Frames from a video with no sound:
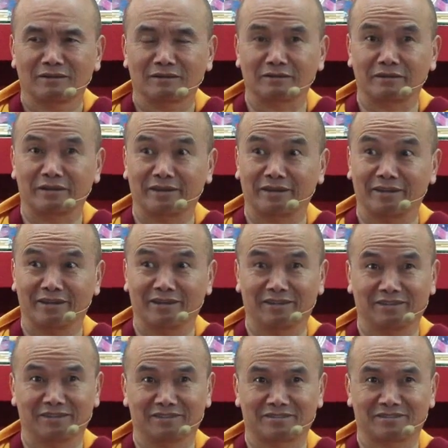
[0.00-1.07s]

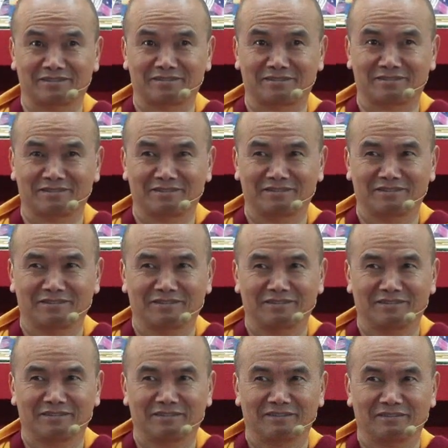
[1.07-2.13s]
Yes.
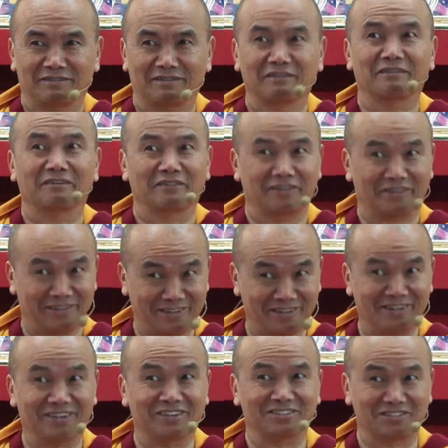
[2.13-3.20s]

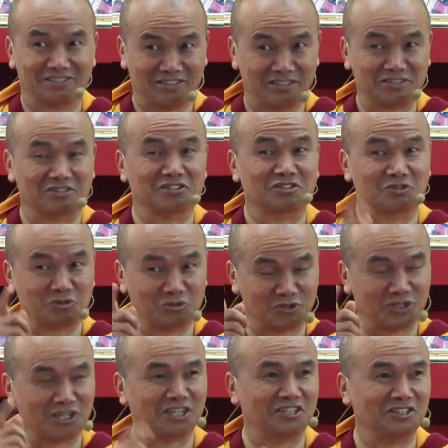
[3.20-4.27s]
Yes, yes. It's a good
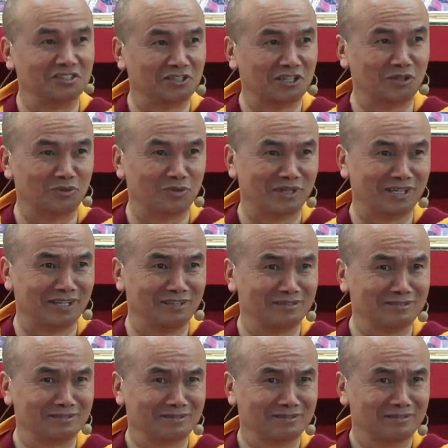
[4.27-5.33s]
challenge. Anyone
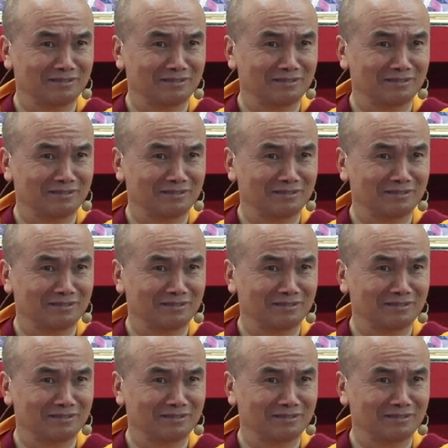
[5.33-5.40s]
else?